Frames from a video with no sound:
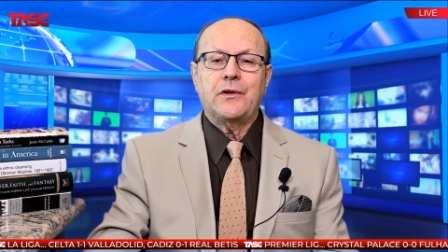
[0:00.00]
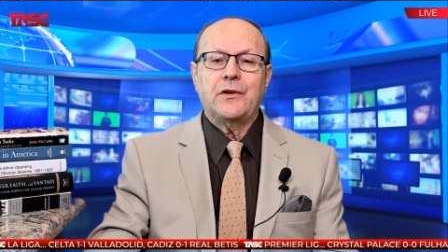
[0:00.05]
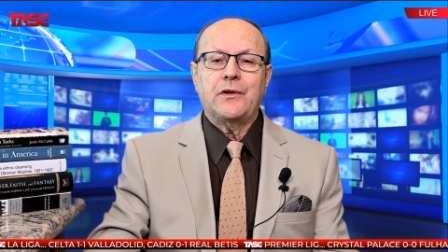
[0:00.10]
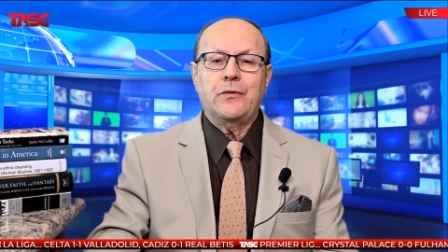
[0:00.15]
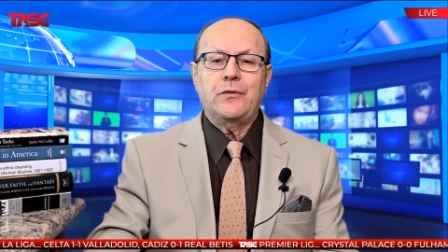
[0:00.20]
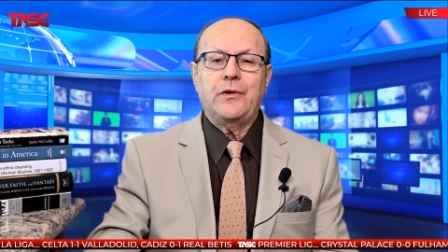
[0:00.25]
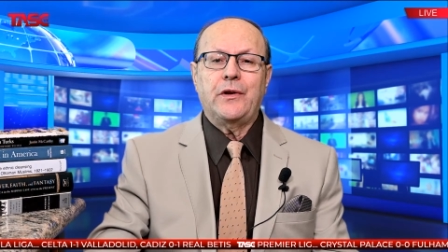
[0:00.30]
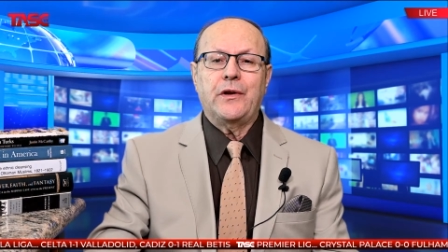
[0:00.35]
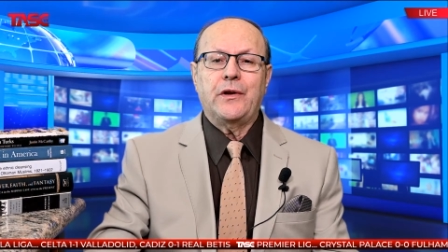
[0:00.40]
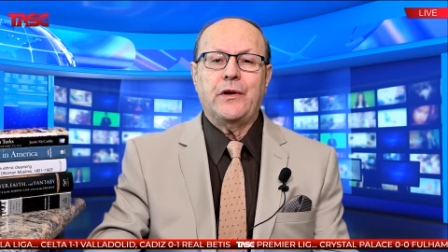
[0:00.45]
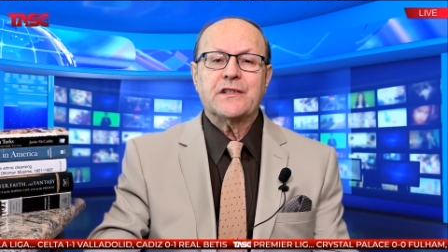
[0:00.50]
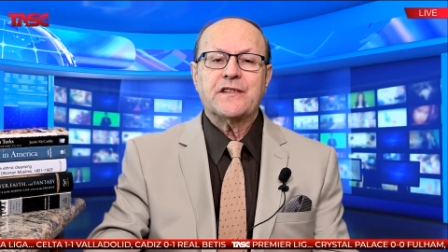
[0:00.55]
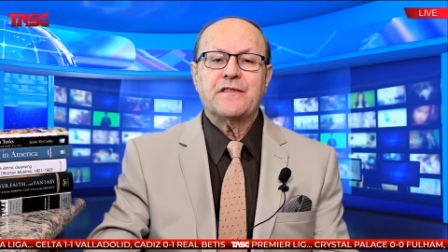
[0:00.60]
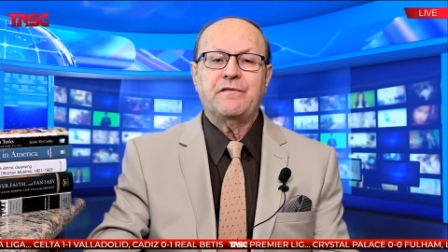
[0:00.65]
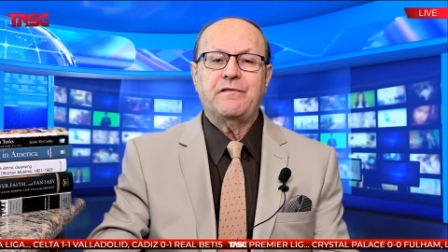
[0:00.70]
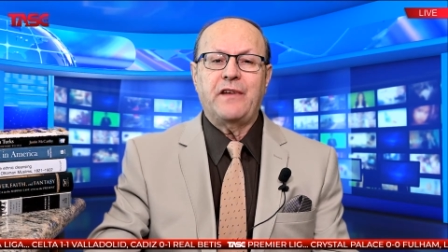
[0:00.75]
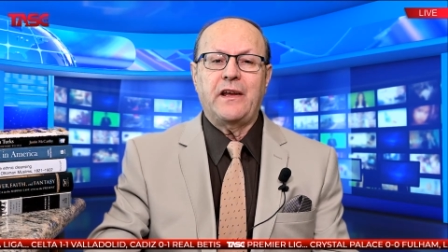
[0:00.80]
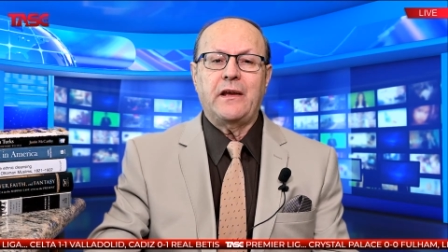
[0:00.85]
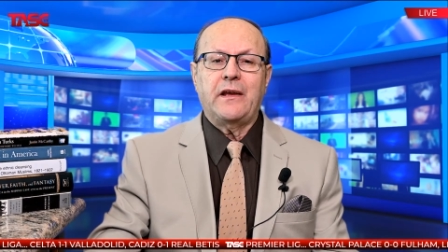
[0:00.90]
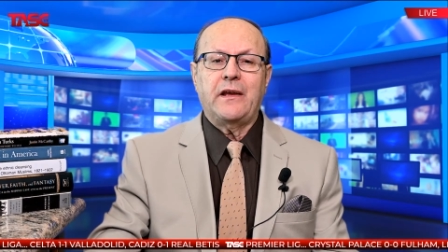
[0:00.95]
unionist
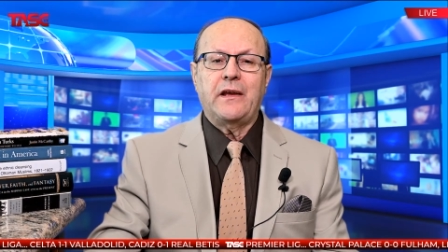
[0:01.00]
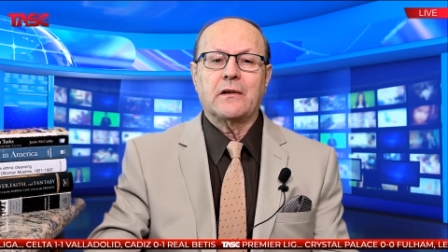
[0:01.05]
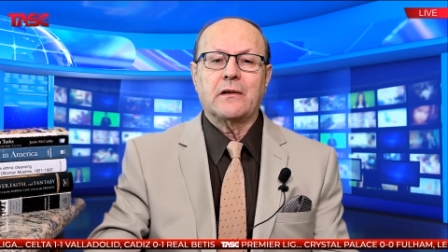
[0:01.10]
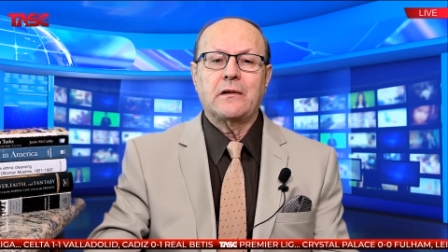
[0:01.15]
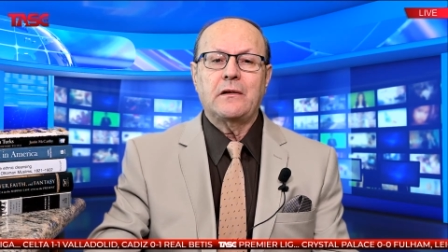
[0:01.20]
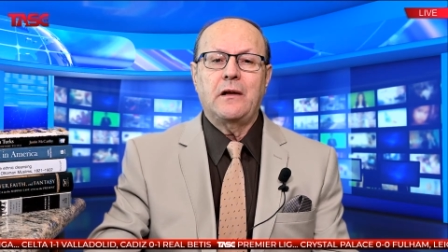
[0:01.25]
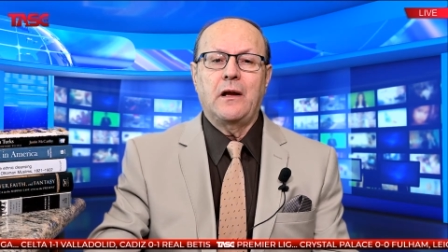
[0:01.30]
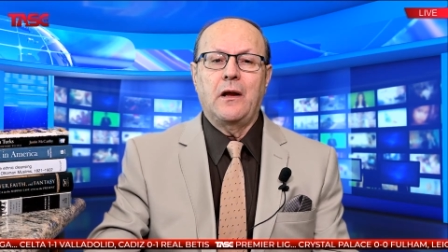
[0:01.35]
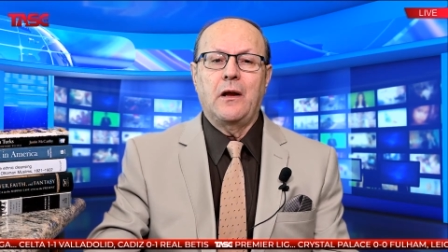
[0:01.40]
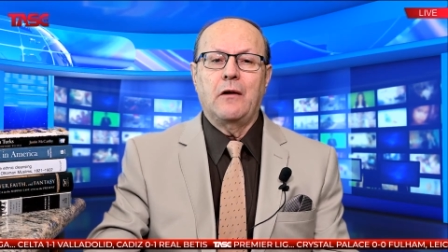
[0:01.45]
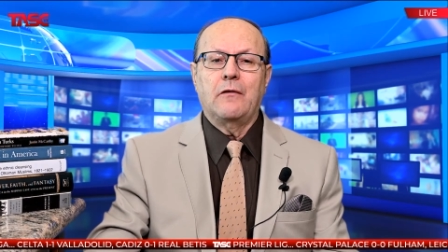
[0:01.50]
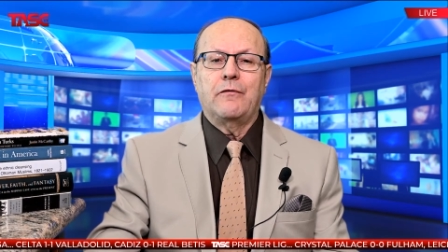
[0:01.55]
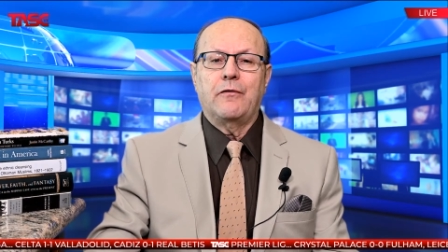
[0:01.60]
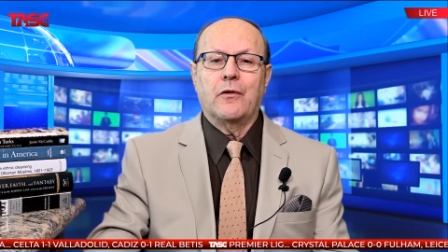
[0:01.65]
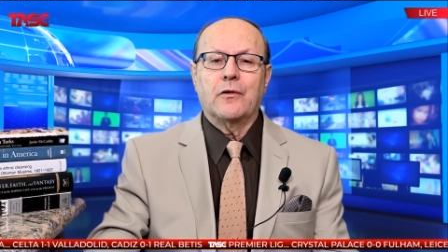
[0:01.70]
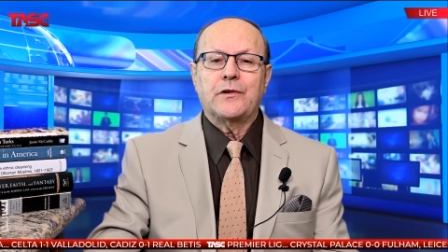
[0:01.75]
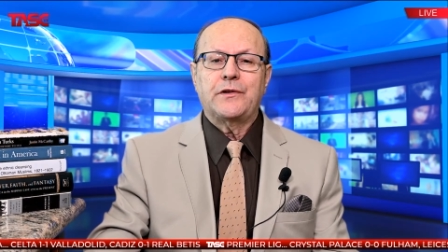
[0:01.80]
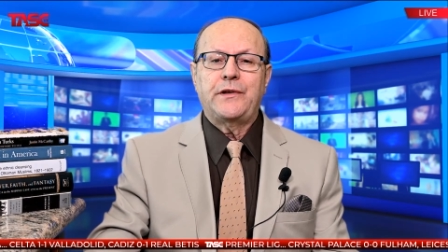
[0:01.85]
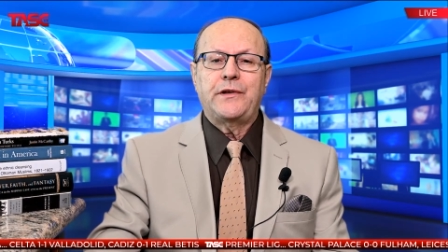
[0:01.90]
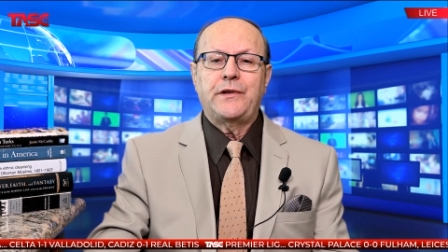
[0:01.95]
vehicle
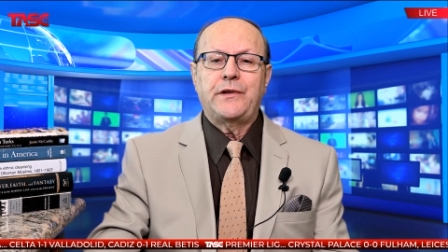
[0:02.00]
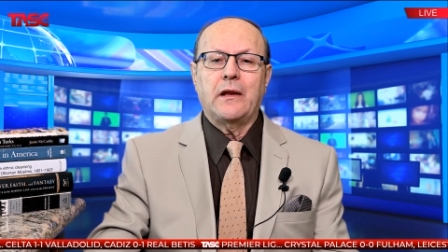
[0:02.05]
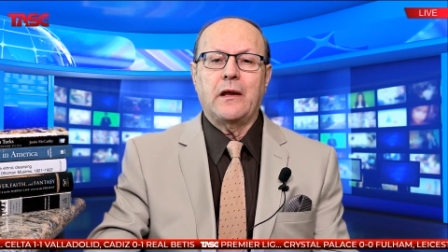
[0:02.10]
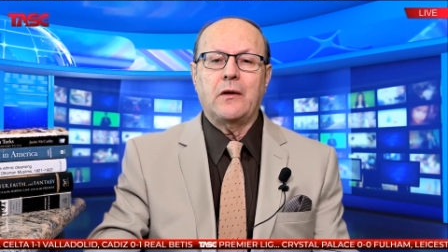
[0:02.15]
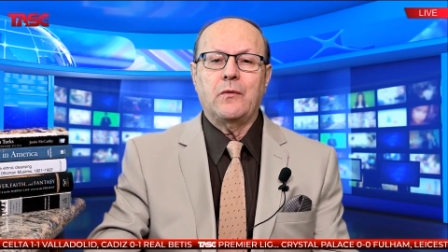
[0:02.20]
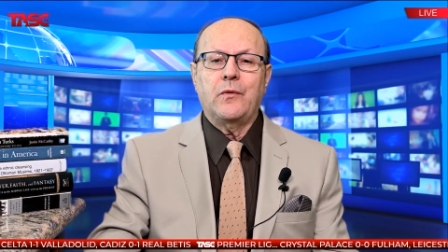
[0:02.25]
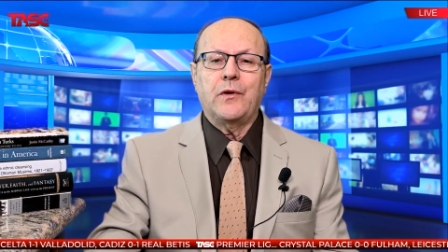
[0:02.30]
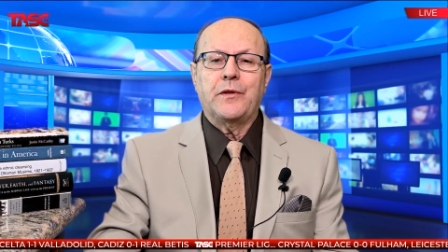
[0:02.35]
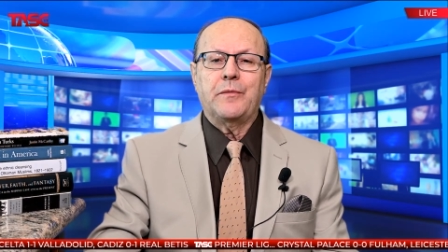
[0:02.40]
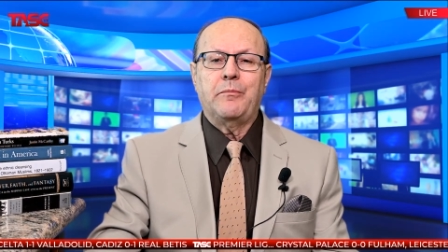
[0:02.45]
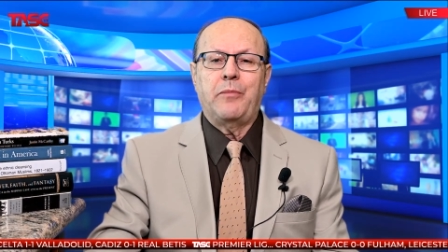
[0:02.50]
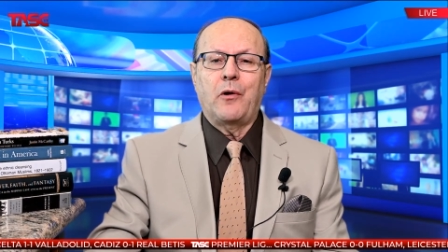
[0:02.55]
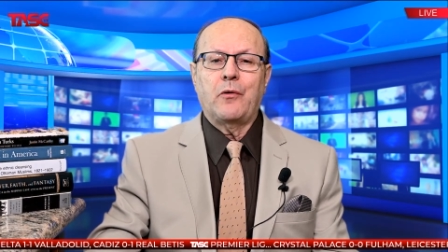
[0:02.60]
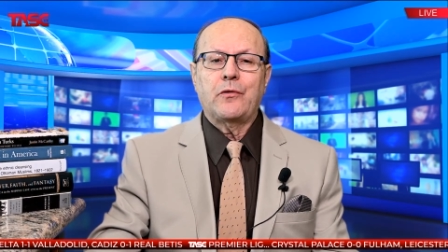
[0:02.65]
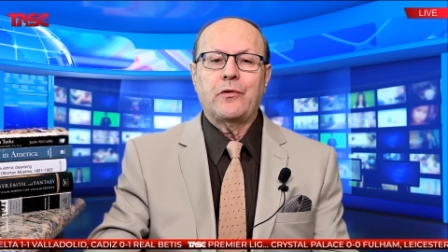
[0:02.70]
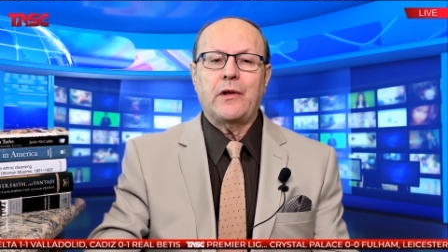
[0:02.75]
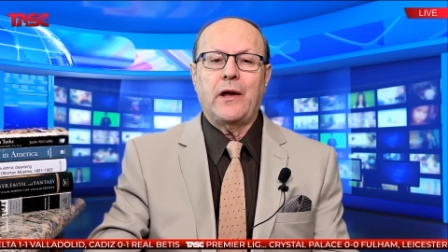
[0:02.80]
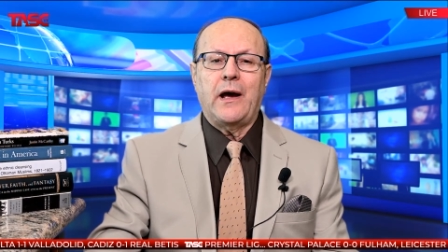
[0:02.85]
for dealing with both